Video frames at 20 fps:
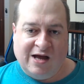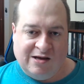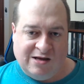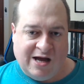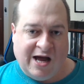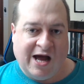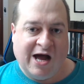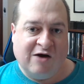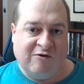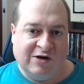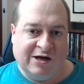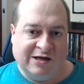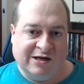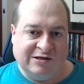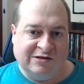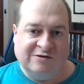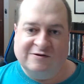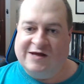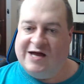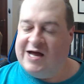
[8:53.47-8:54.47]
how would I
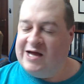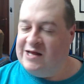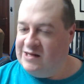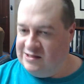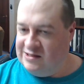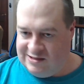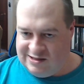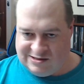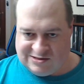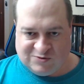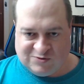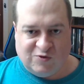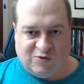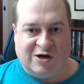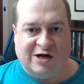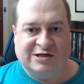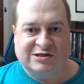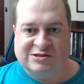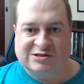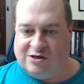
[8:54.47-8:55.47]
do that? And that's where
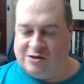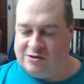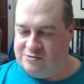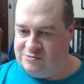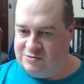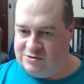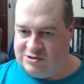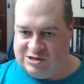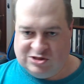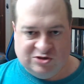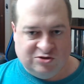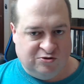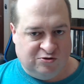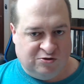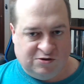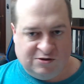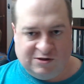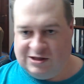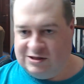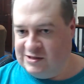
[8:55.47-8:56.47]
I start just
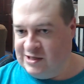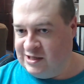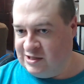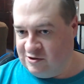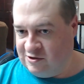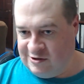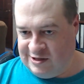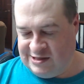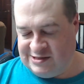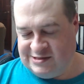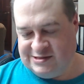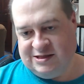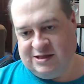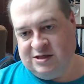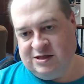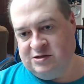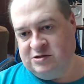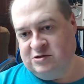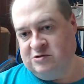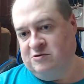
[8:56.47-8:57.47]
doodling like crazy
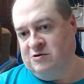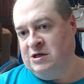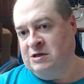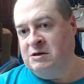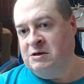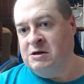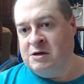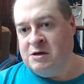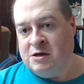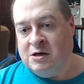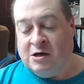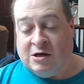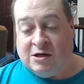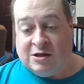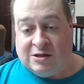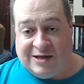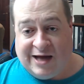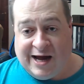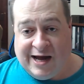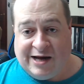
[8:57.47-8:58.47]
and doing
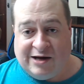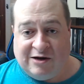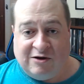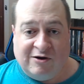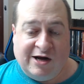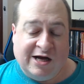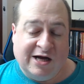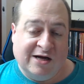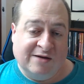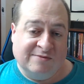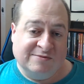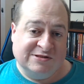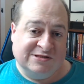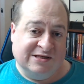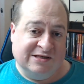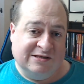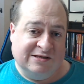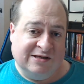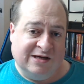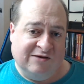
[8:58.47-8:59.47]
diagrams
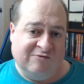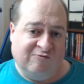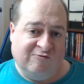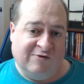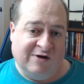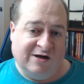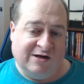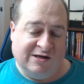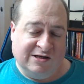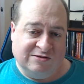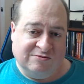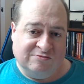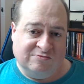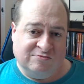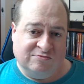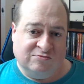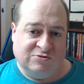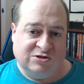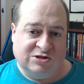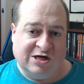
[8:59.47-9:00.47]
and
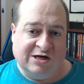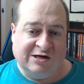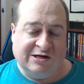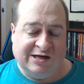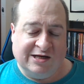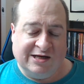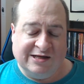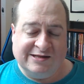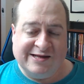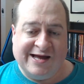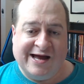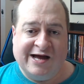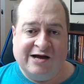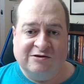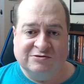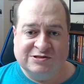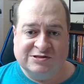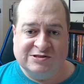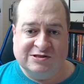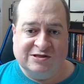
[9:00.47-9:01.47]
chunking it
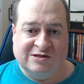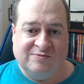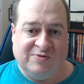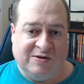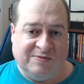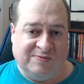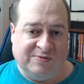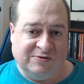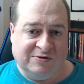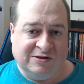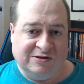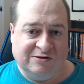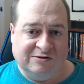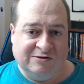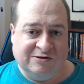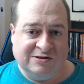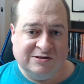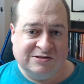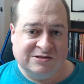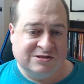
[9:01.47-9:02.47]
down so that people can do
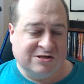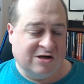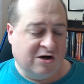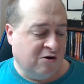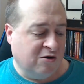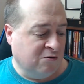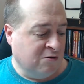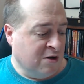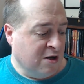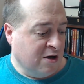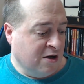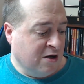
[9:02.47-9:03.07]
it. So